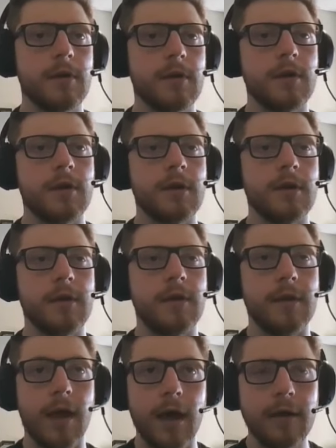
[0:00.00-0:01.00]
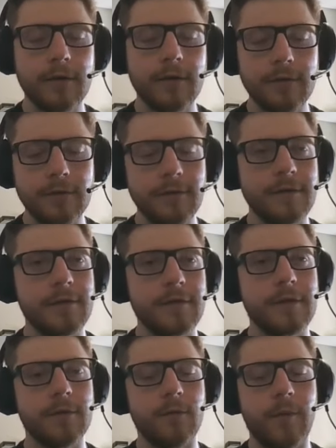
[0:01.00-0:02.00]
And now
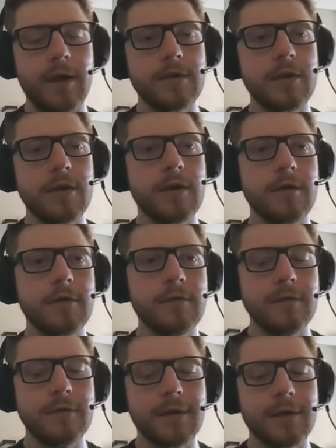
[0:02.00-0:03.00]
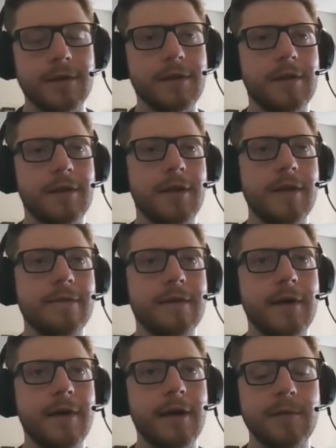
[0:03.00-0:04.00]
the way to go the last
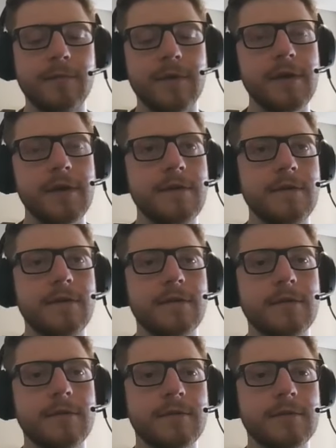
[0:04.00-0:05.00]
time is,